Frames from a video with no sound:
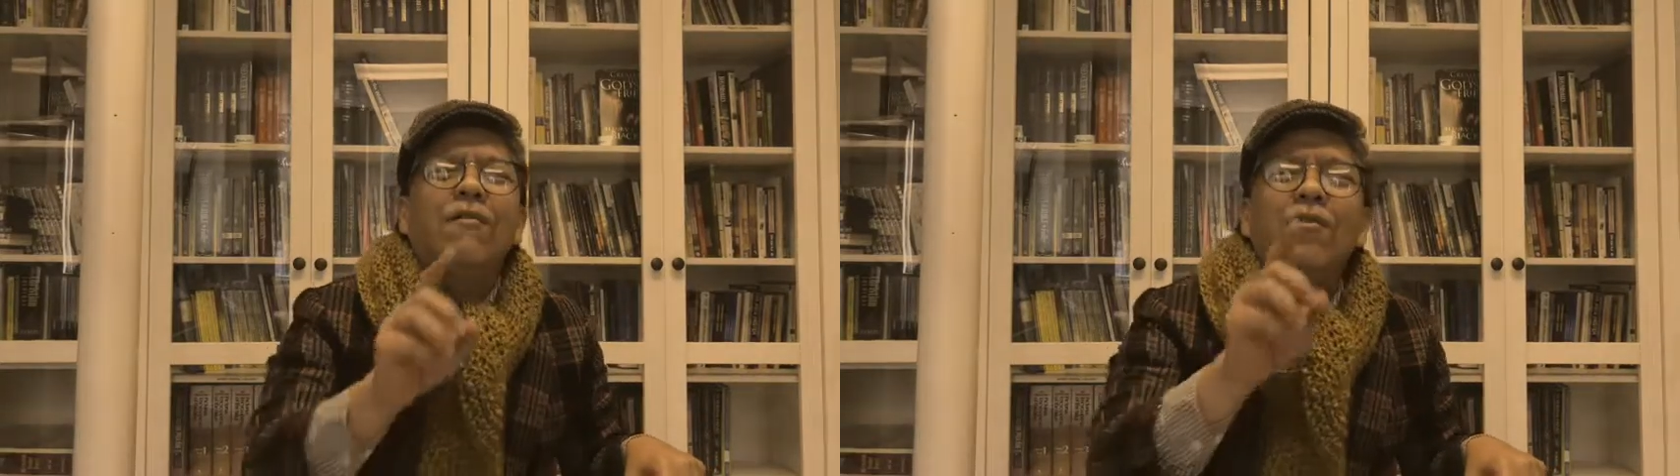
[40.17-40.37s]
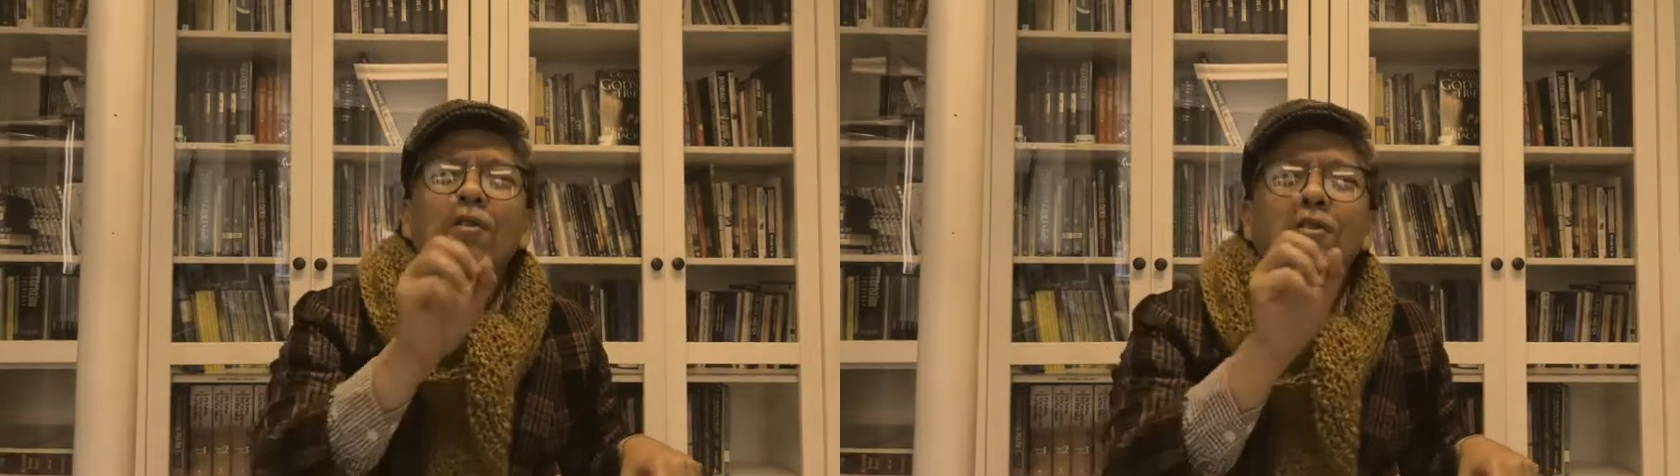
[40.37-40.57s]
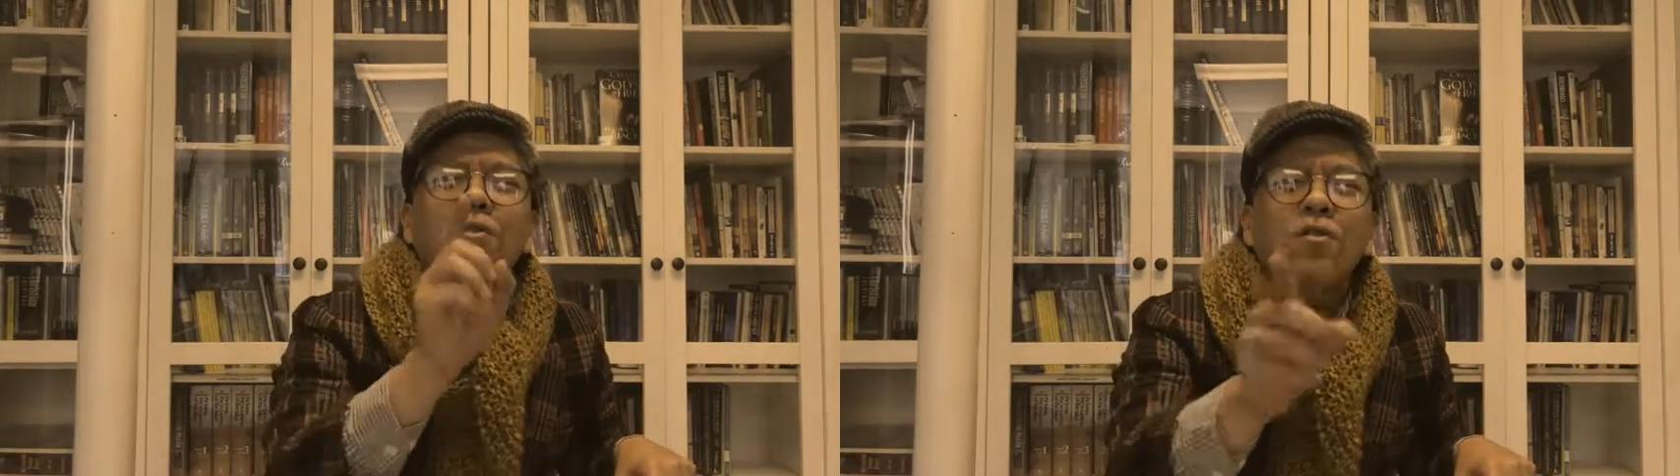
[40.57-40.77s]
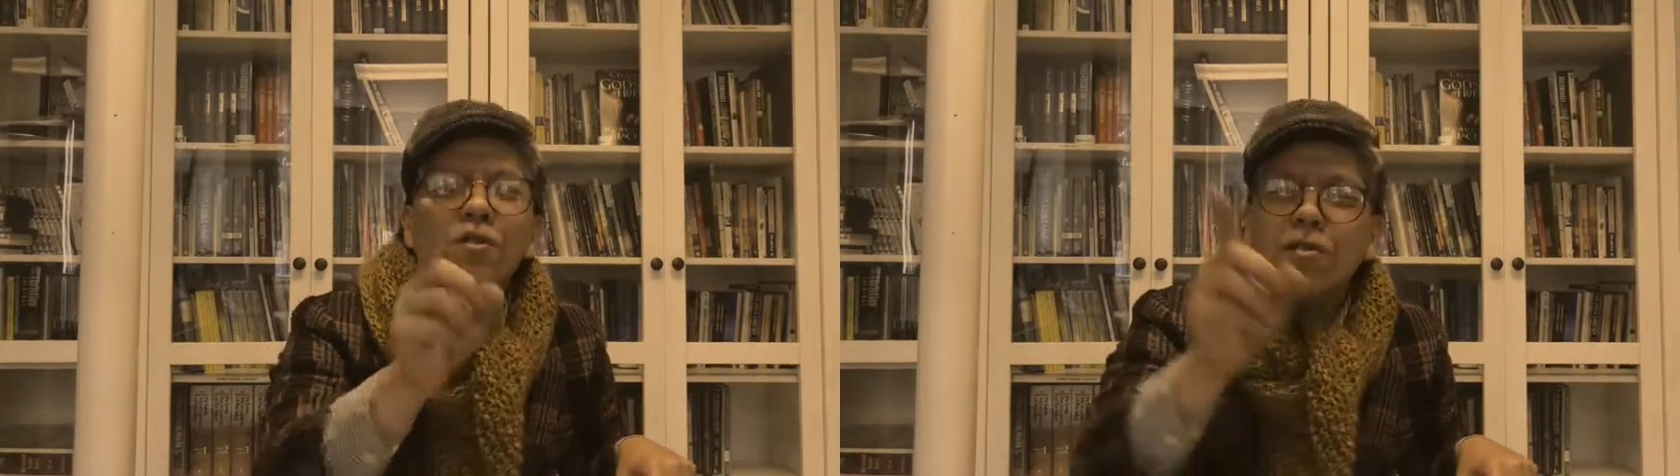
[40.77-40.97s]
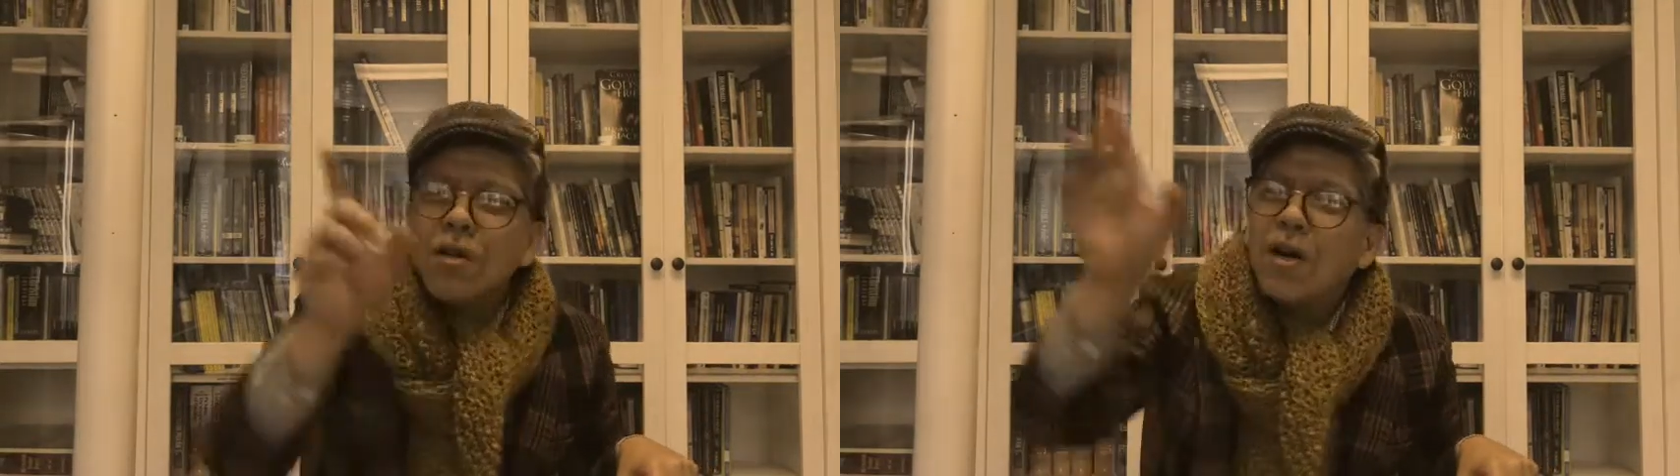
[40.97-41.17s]
for
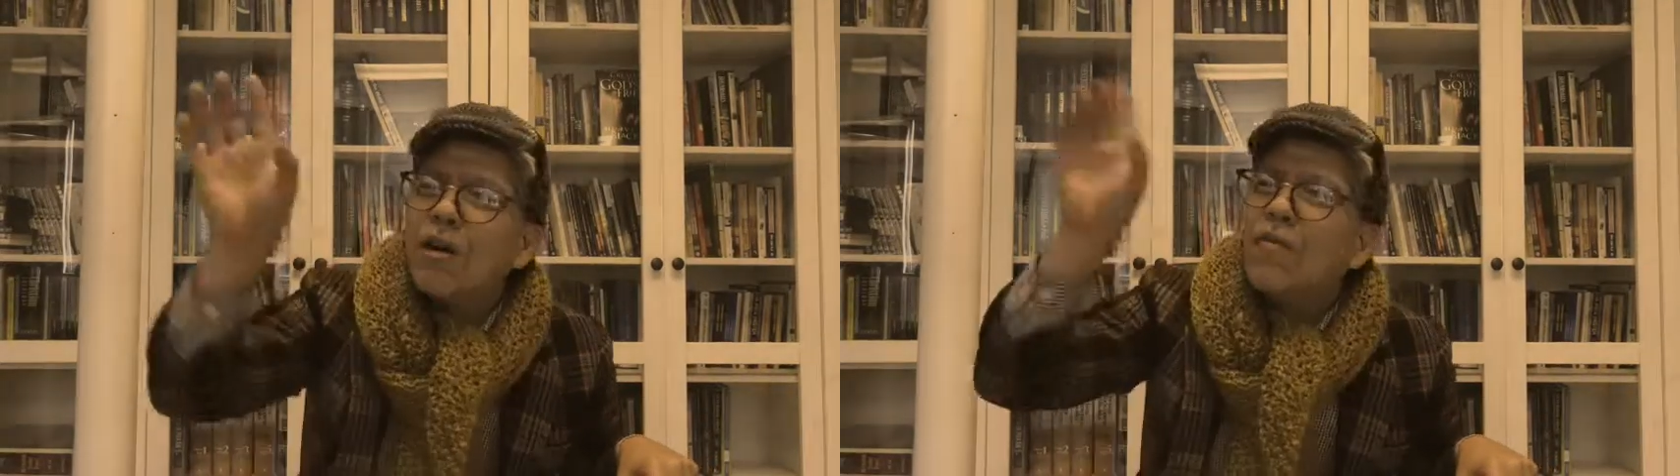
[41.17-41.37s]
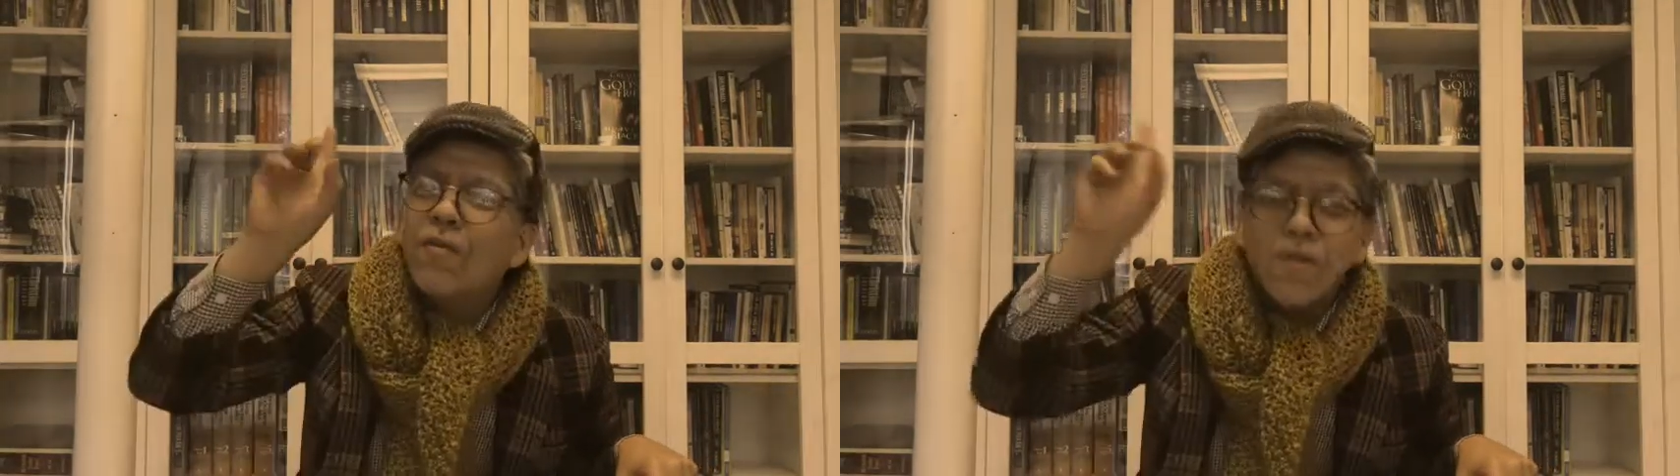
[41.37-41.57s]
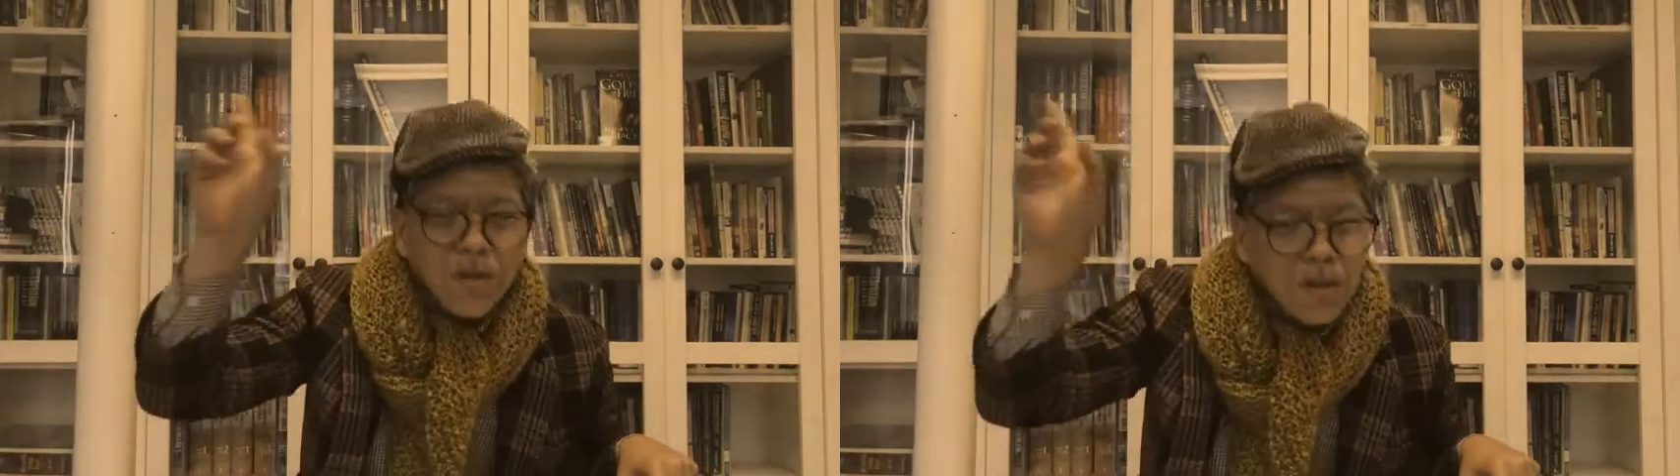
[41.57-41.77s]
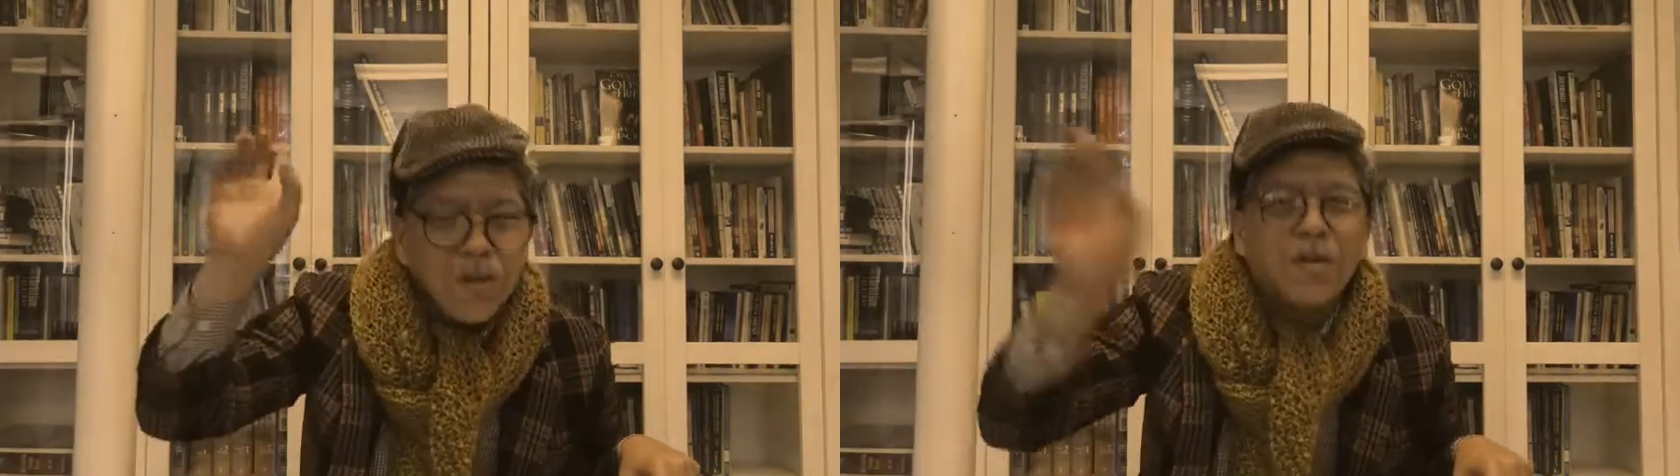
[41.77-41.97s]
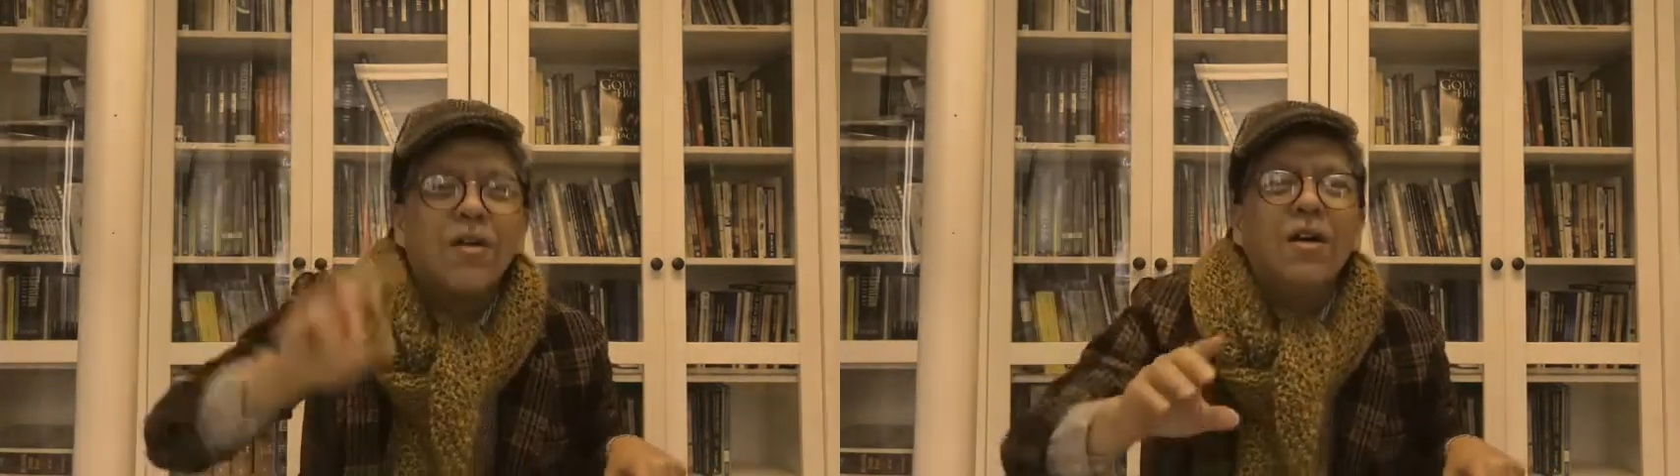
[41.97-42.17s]
you. For
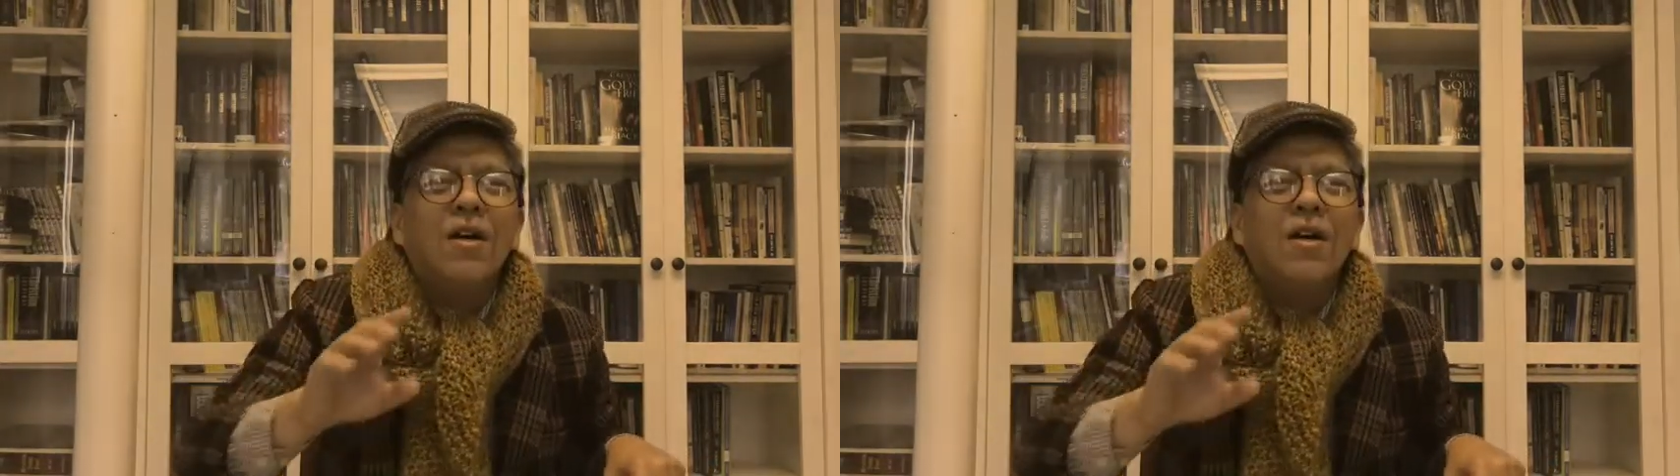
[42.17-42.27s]
you.